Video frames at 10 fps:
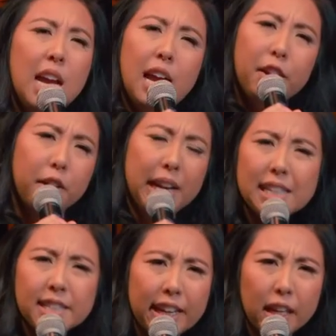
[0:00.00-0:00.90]
and they're
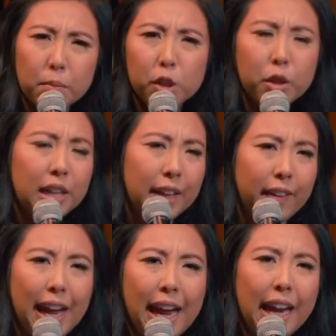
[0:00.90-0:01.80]
anti-immigrant, and
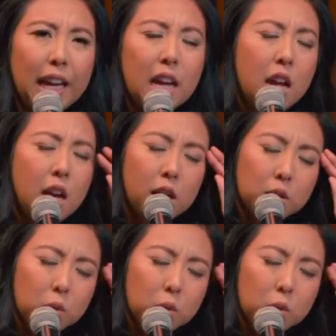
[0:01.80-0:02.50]
they hate. I was